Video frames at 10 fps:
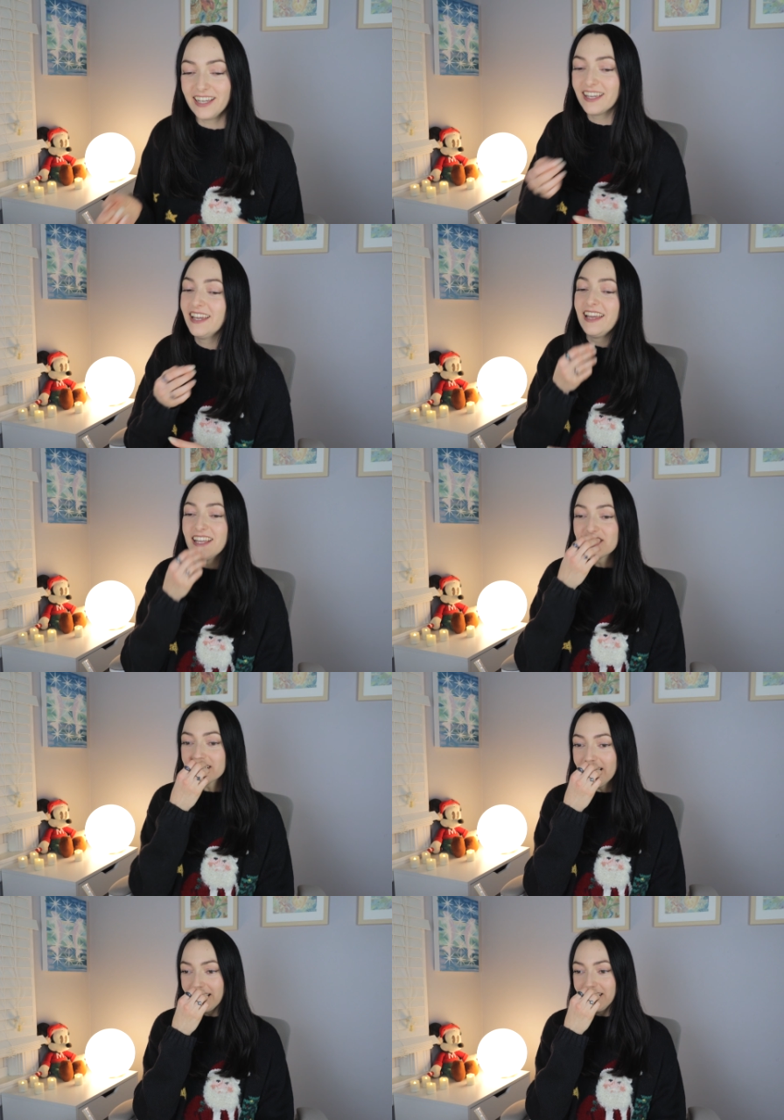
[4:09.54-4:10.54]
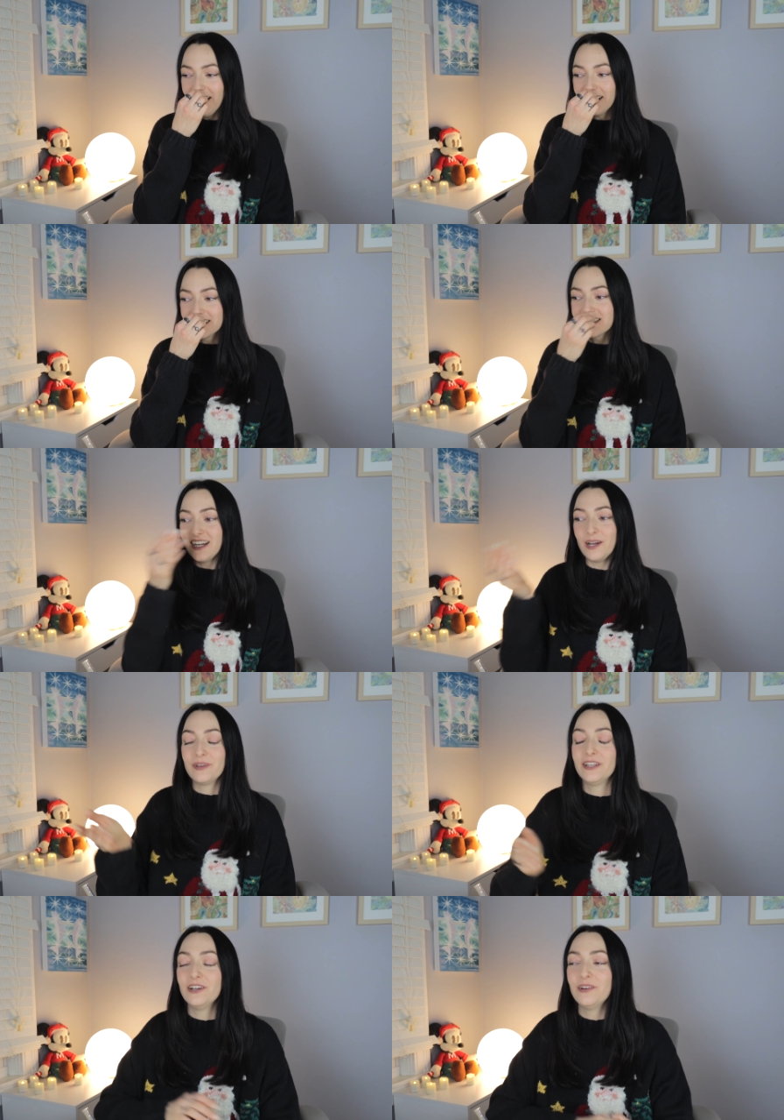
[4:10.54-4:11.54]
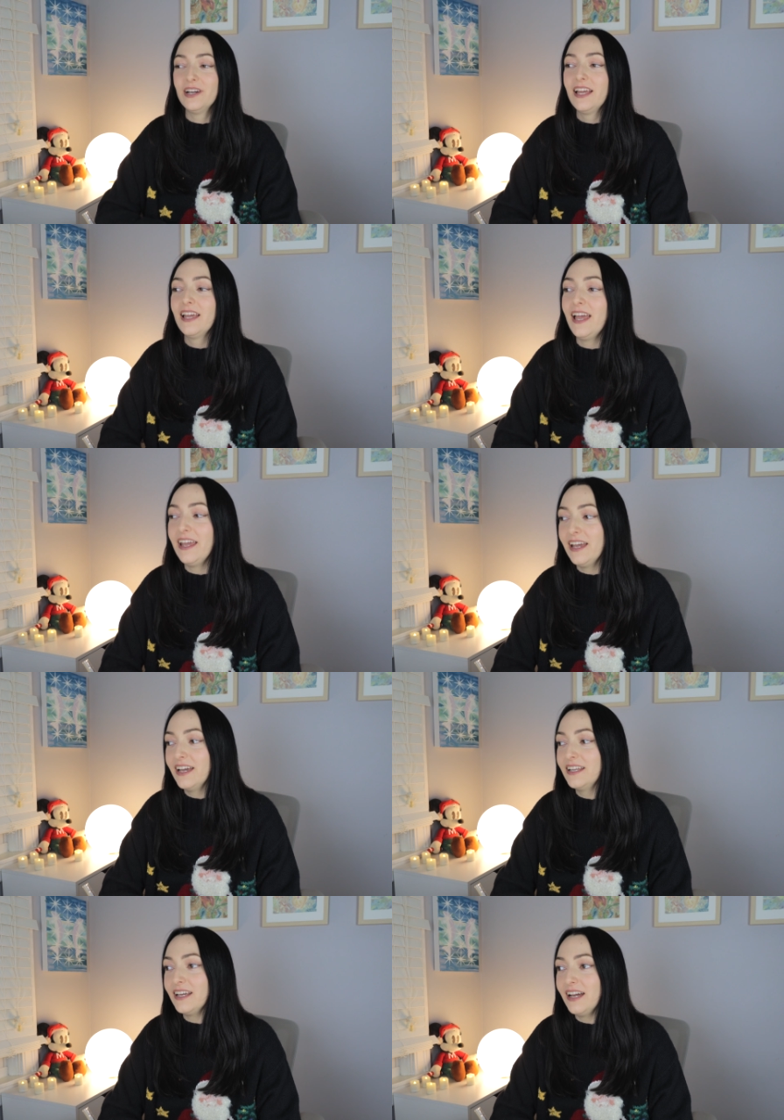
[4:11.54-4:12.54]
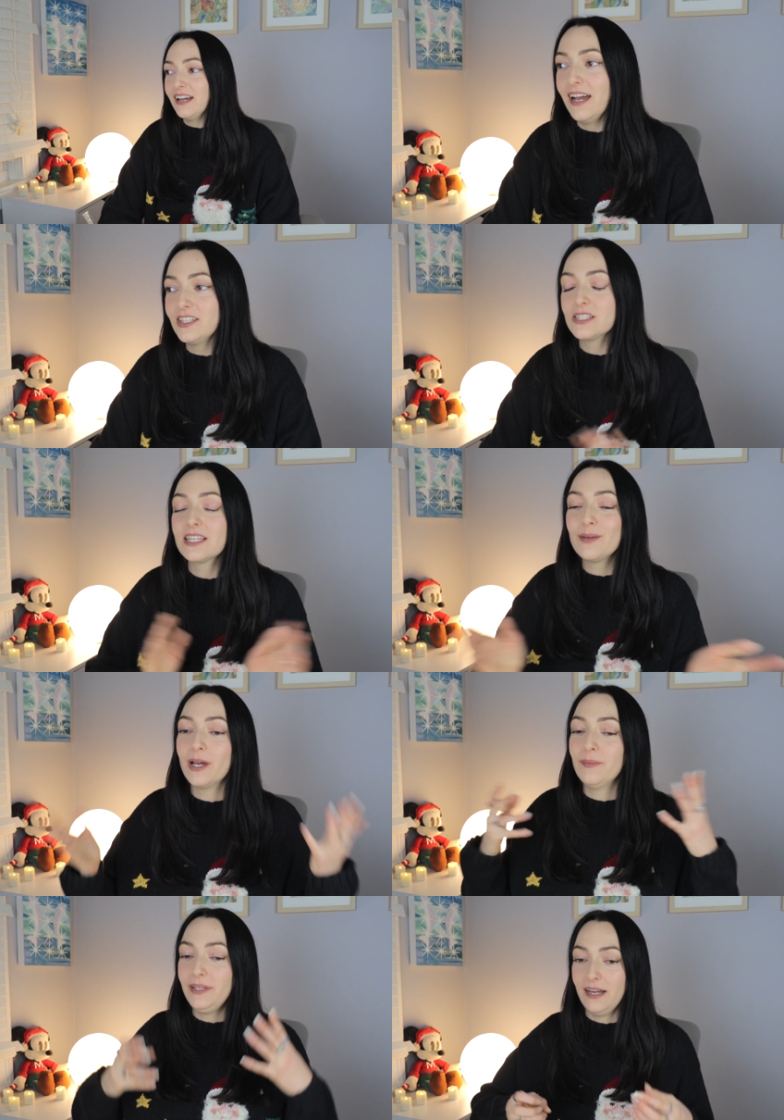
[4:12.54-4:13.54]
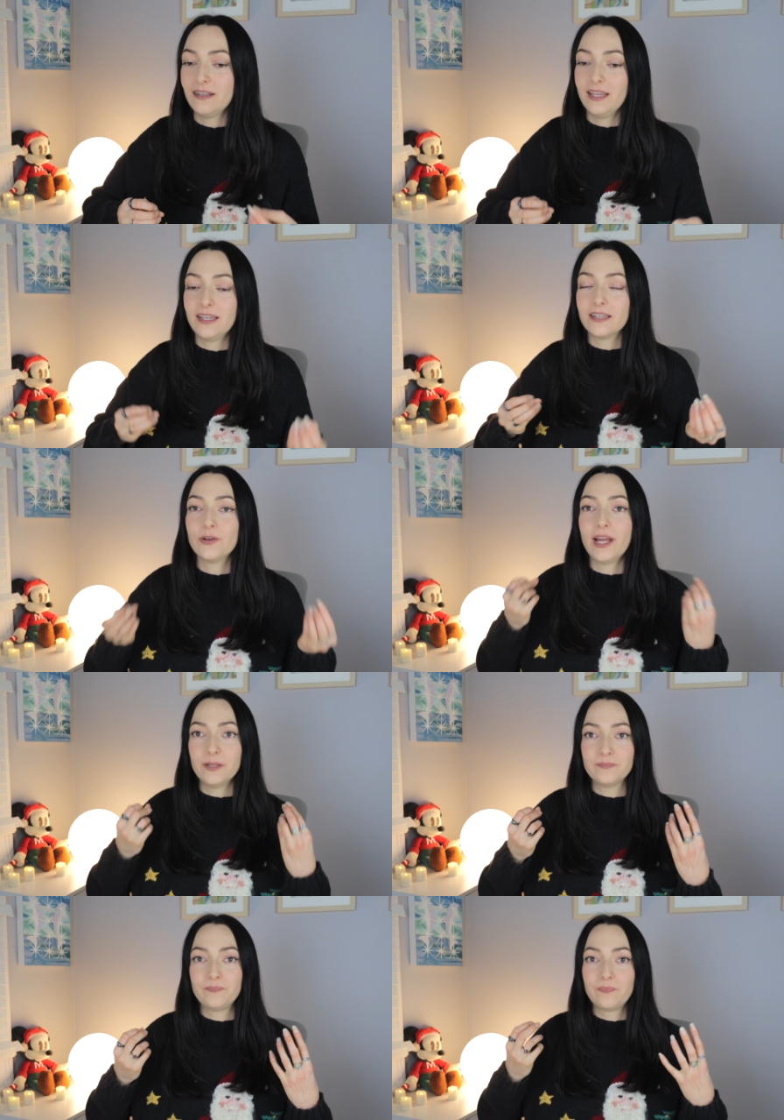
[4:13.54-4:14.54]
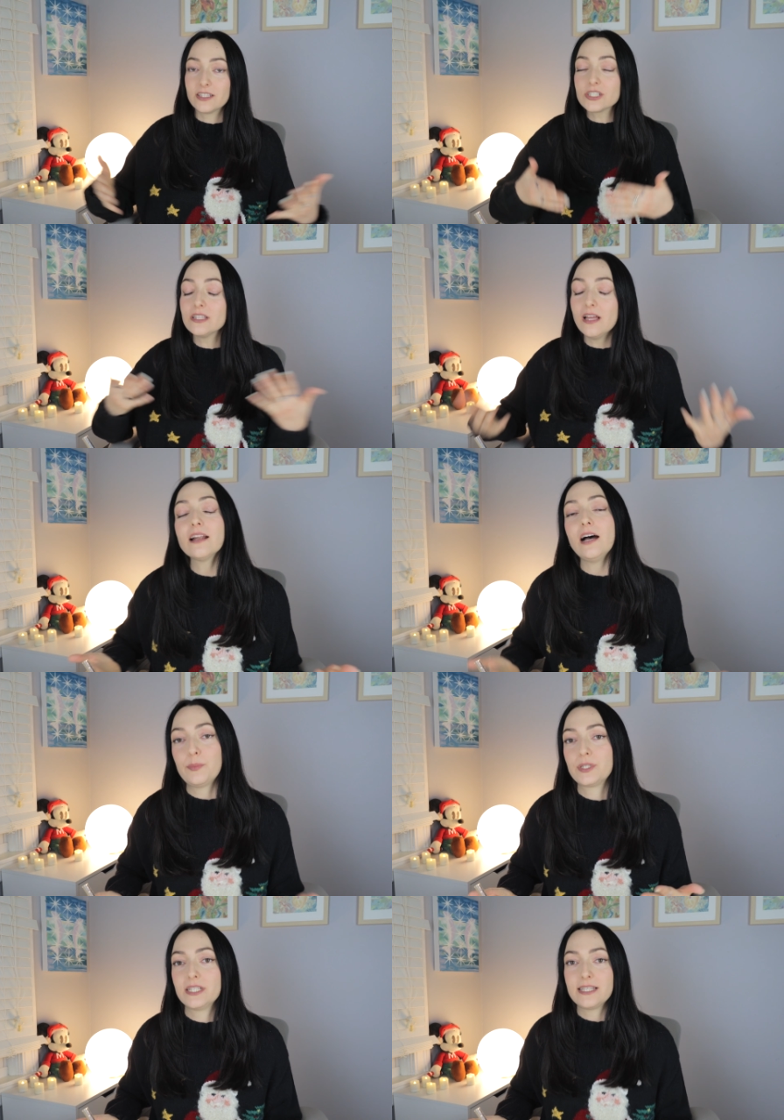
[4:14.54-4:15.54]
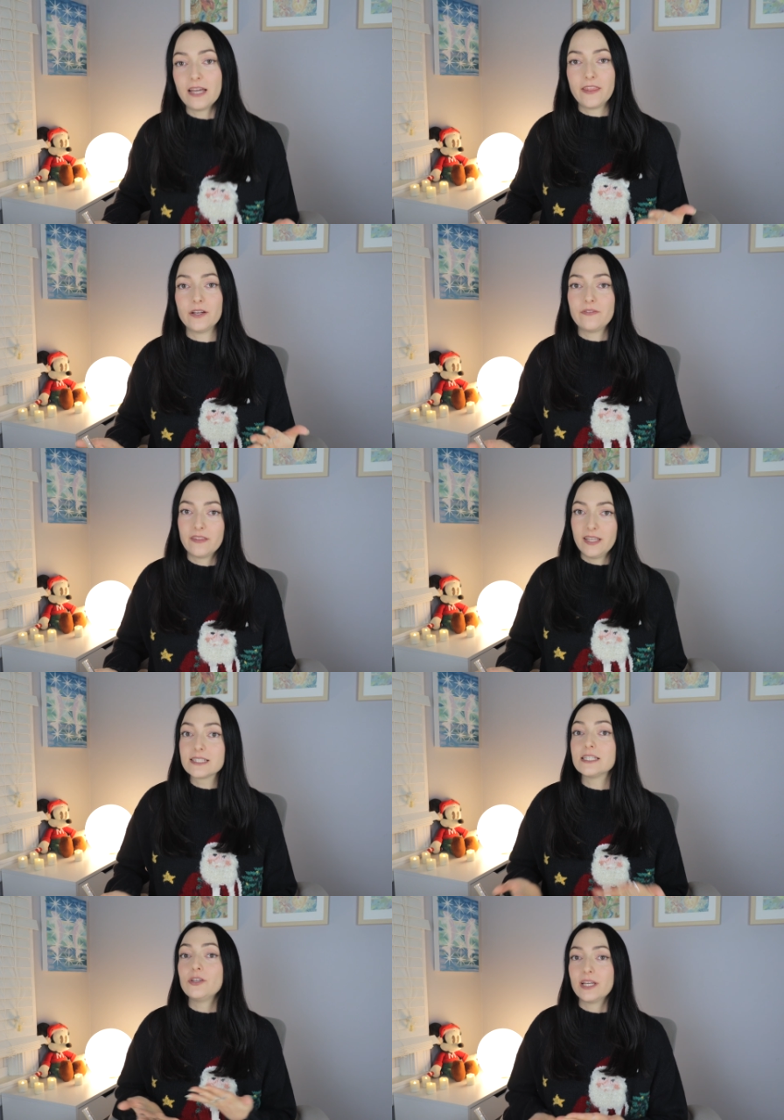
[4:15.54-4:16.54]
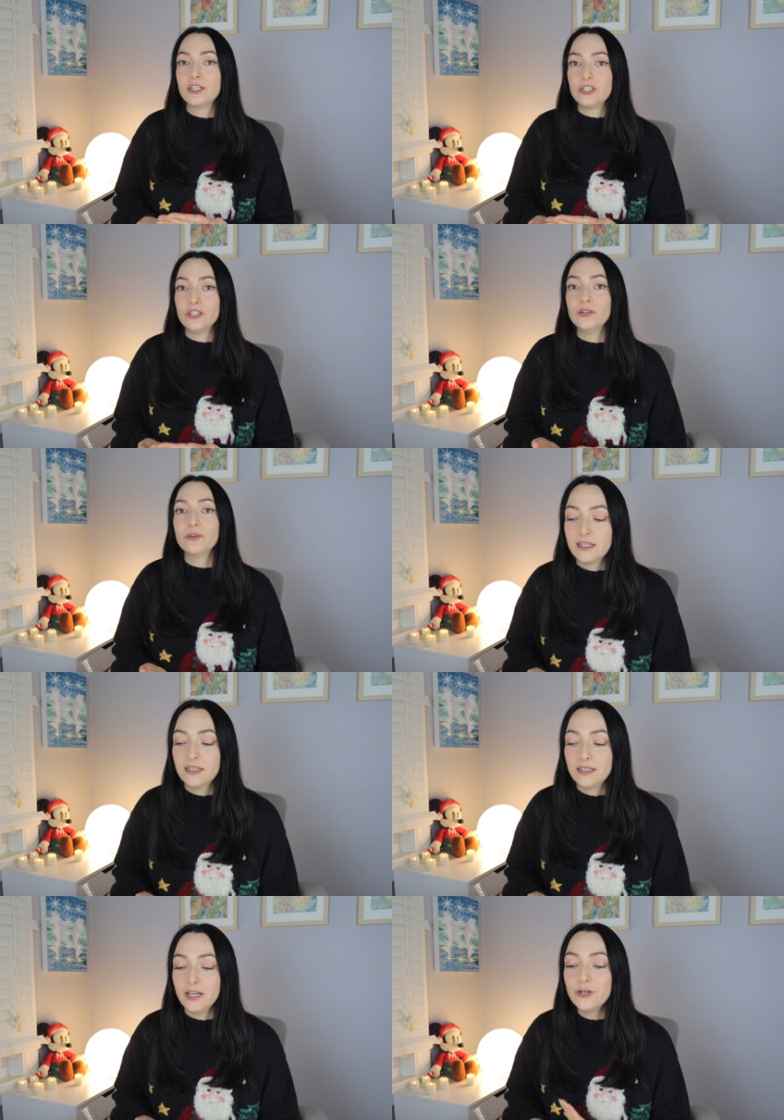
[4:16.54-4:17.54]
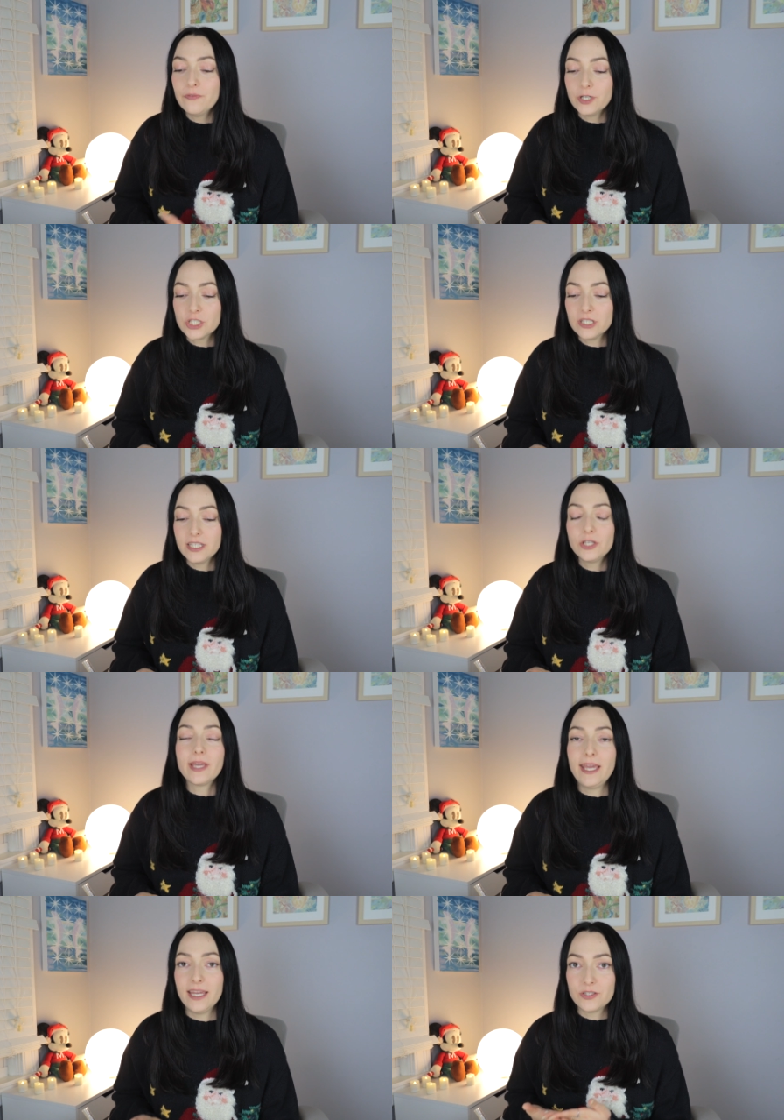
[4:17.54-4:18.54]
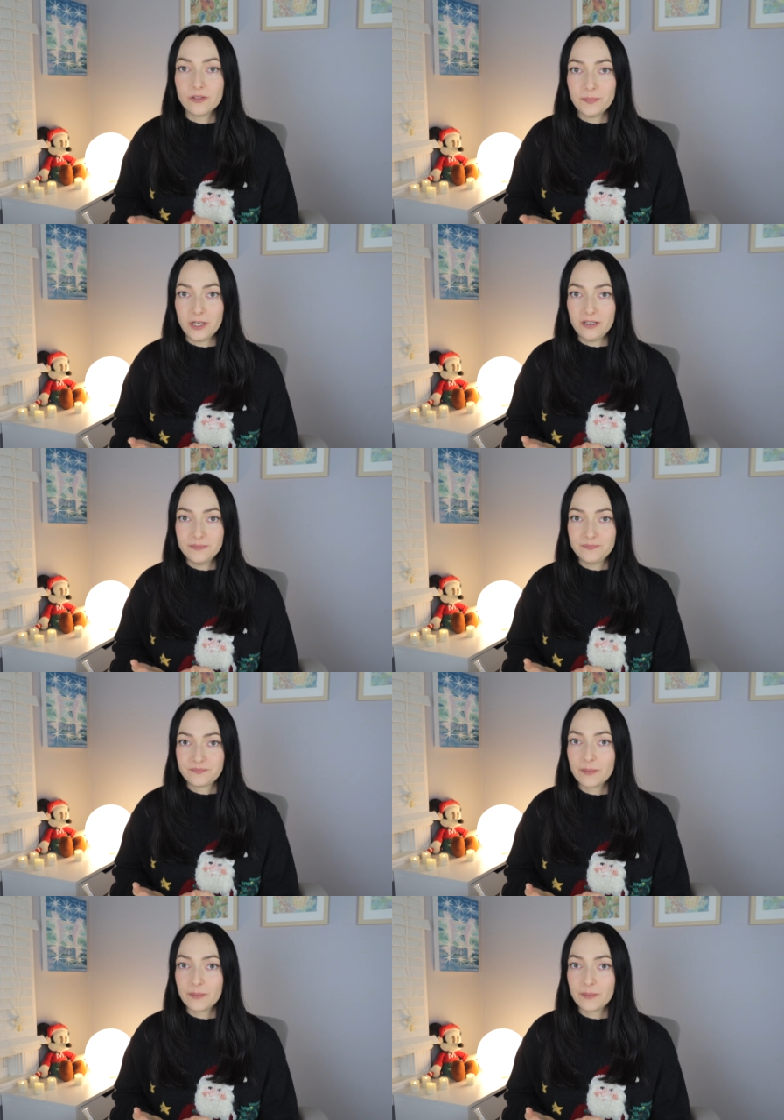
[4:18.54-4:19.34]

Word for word: Like it's just like nonstop, you know? And I just keep coming down to like, okay, there's a lot of options out there for things that you can do. Unfortunately, you can't do them all.